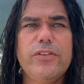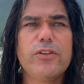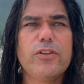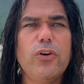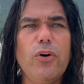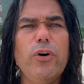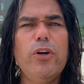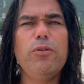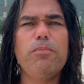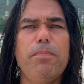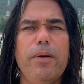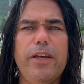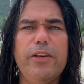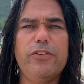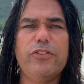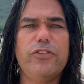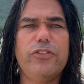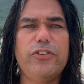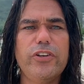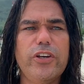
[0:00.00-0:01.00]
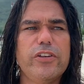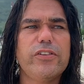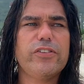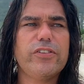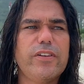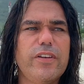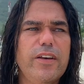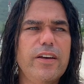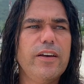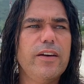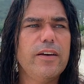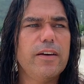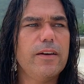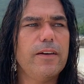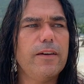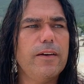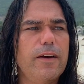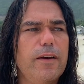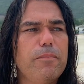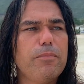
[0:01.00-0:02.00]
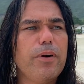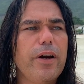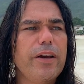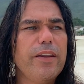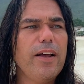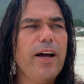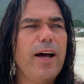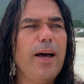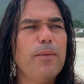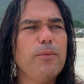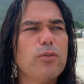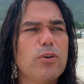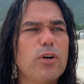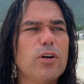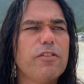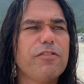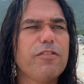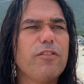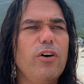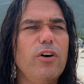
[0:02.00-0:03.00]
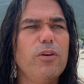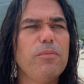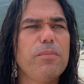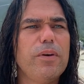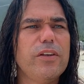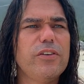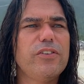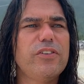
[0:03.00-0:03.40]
Coinbase just, uh, Brian Armstrong of Coinbase